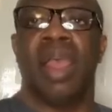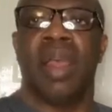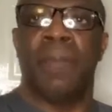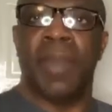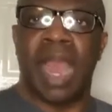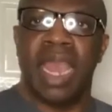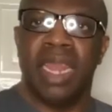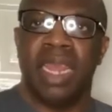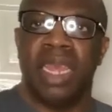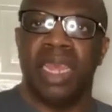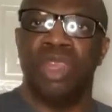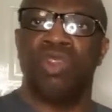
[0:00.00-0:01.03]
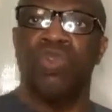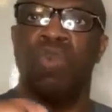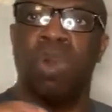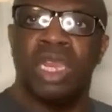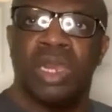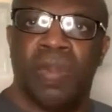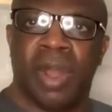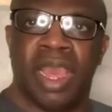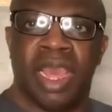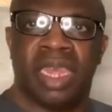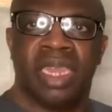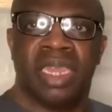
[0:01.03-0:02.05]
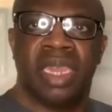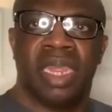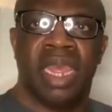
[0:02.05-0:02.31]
Mine is to watch players.